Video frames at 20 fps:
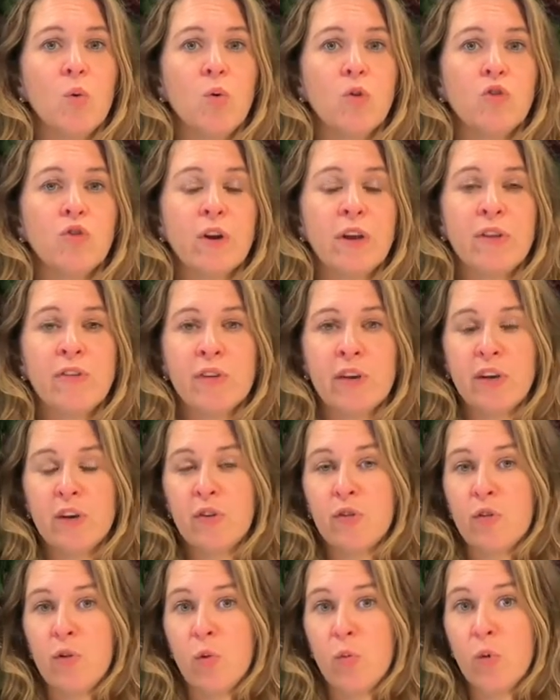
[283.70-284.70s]
Translated
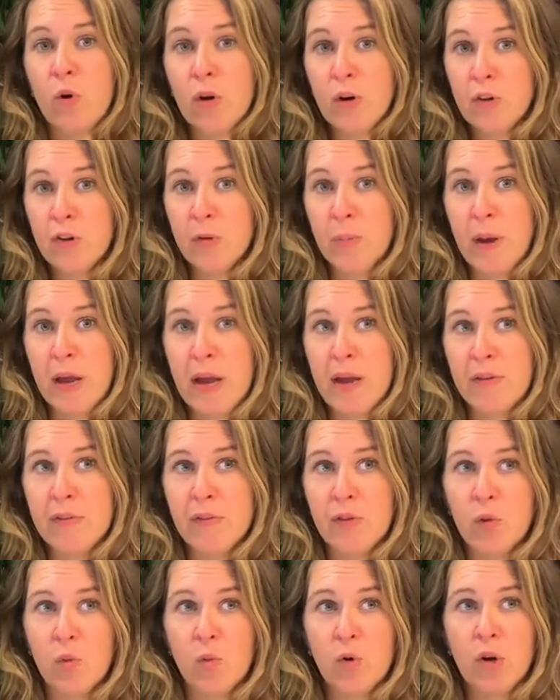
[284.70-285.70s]
to the workspace
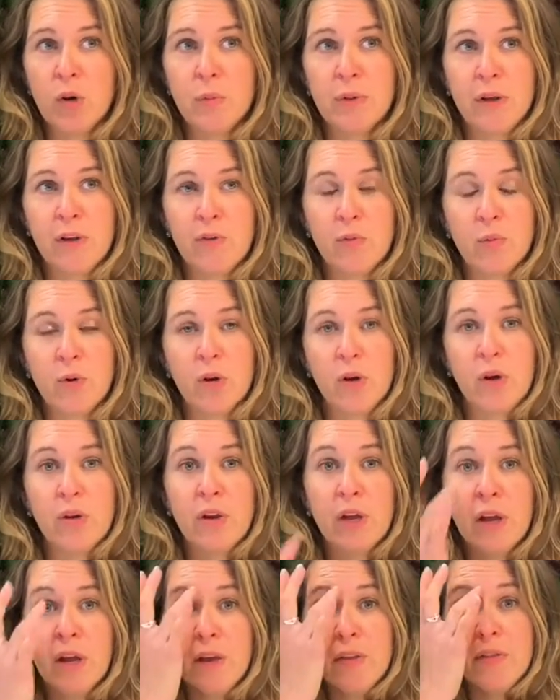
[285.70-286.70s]
and the workplace world,
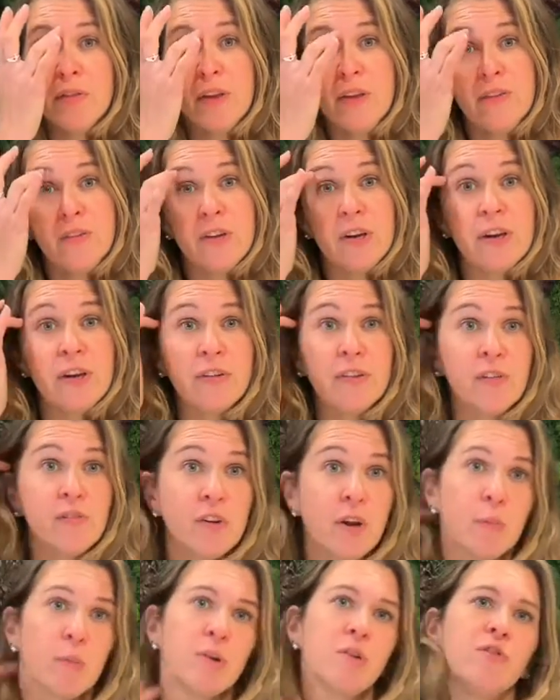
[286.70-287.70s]
these studies have
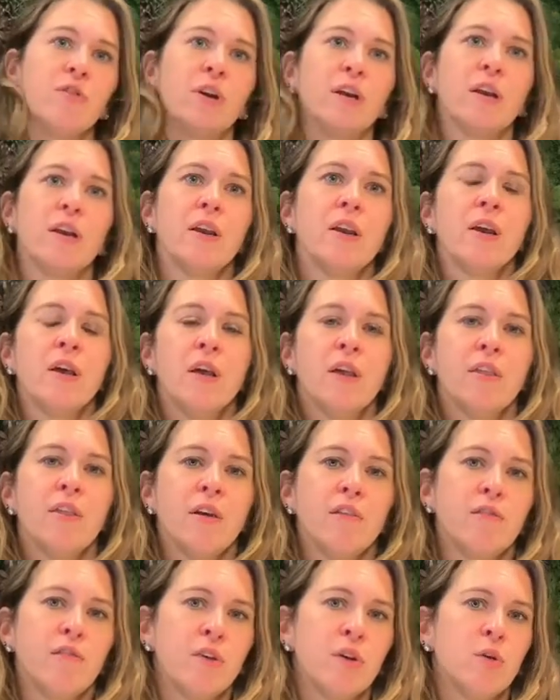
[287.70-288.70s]
demonstrated
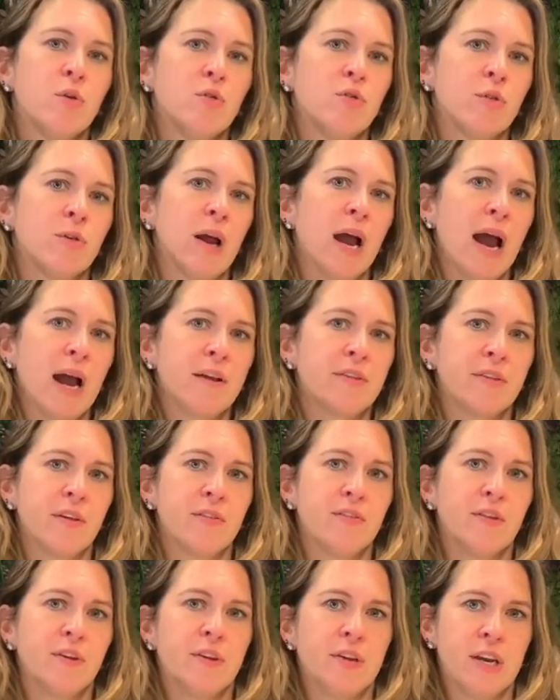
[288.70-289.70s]
that views or
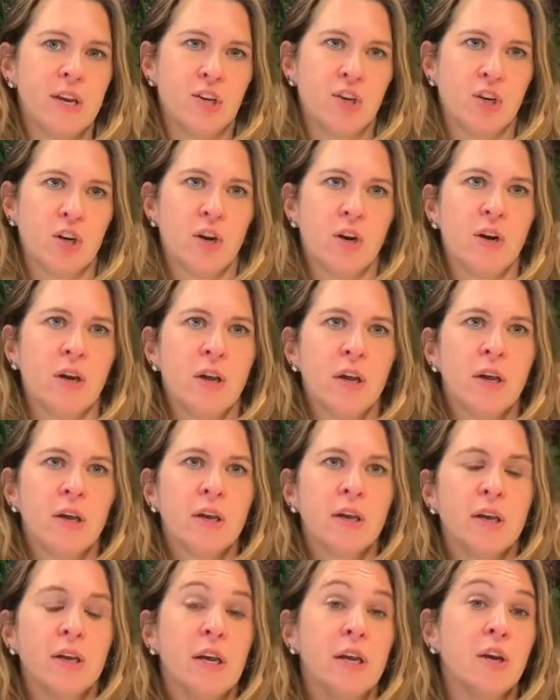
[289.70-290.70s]
access to nature
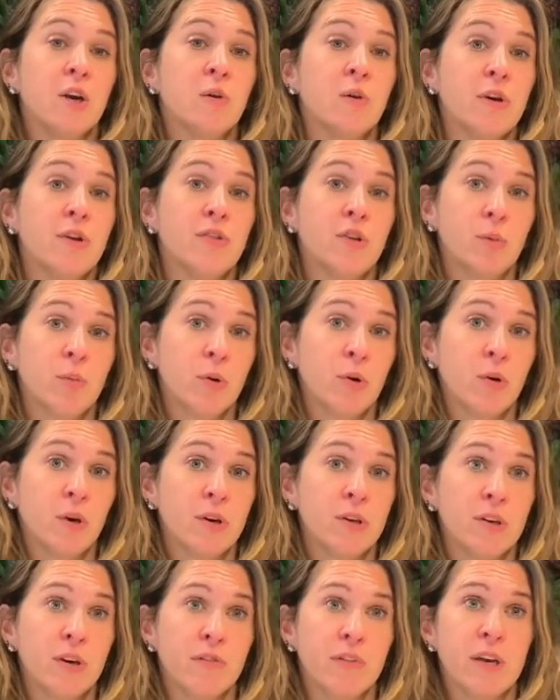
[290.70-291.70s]
can increase our
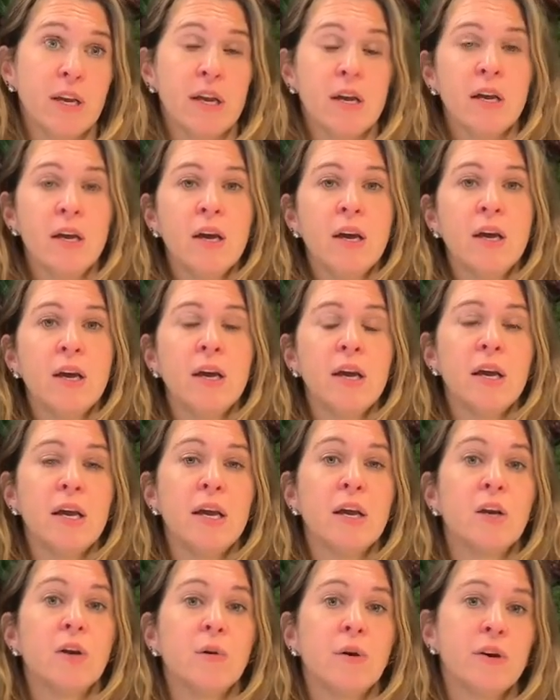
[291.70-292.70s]
productivity,
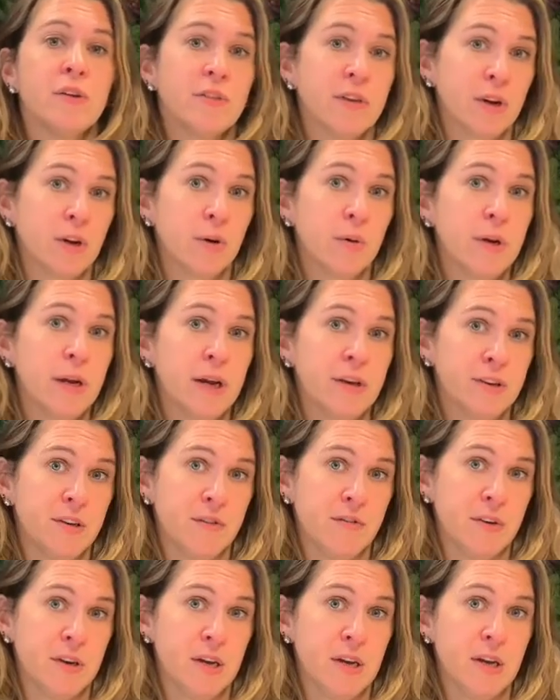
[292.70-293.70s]
increase our
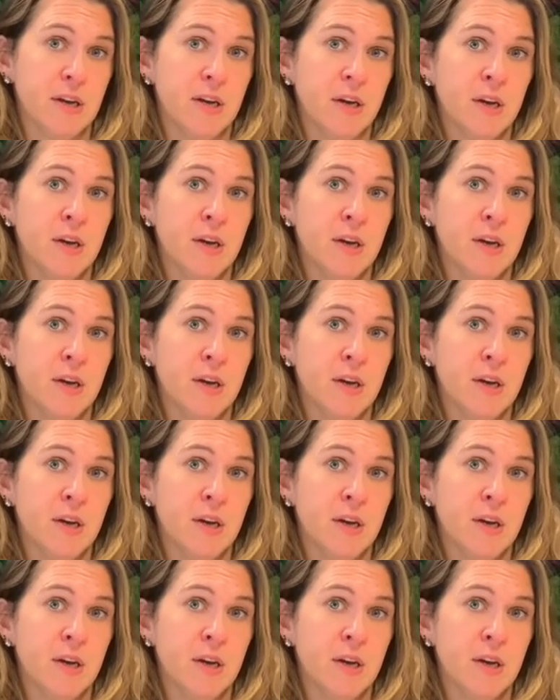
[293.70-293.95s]
creativity,